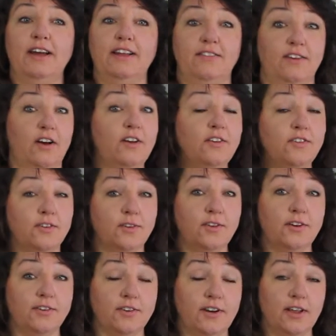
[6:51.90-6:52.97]
It's also,
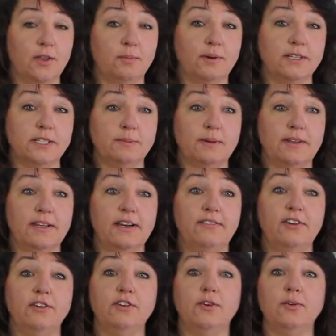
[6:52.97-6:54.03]
there's another principle that
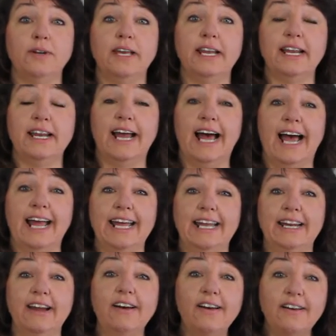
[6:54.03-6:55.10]
if you don't get it high
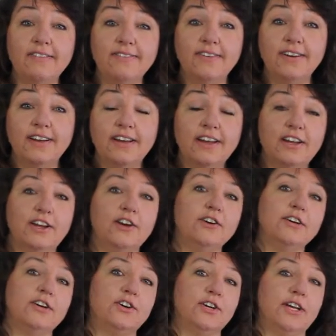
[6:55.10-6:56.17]
enough,
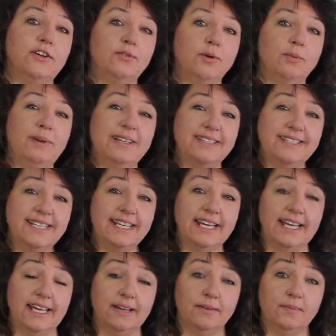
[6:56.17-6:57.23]
your cookies will be
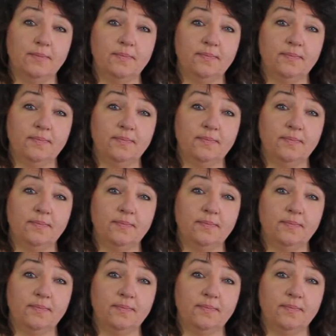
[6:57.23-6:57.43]
sticky.